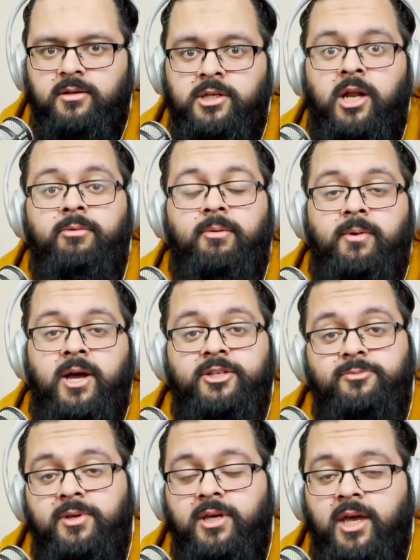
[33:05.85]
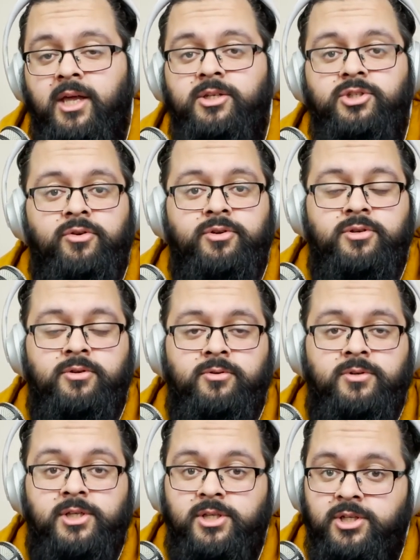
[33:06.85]
Welcome, guys. Me again. Sorry to
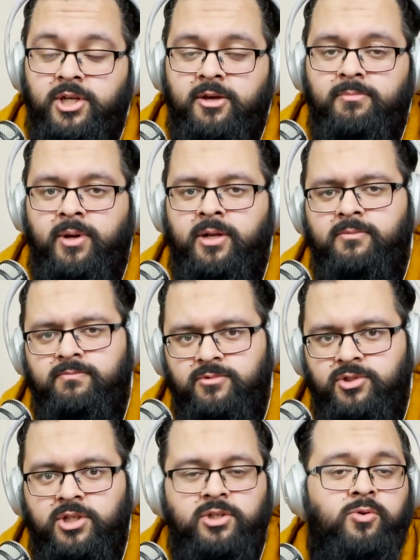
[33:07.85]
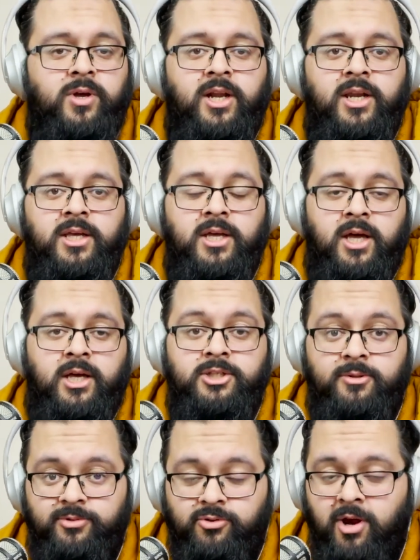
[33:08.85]
disturb, but just quickly
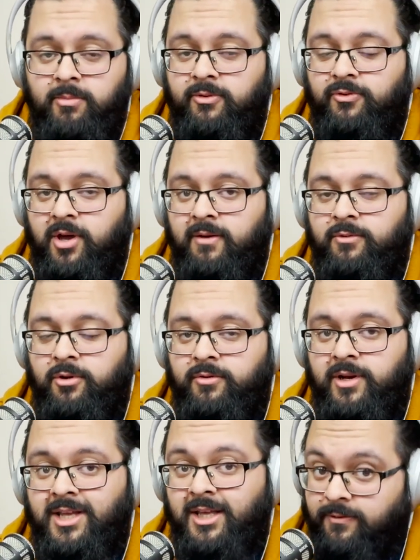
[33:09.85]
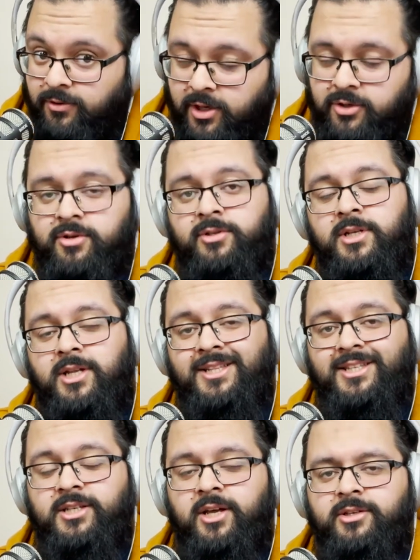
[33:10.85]
subscribe if you haven't already, if you're interested in
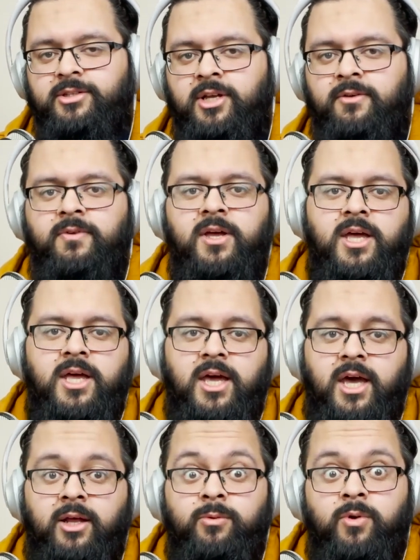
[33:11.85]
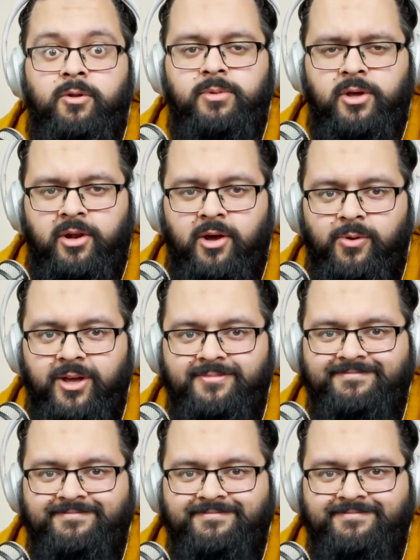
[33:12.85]
this kind of stuff, and we'll be on our way.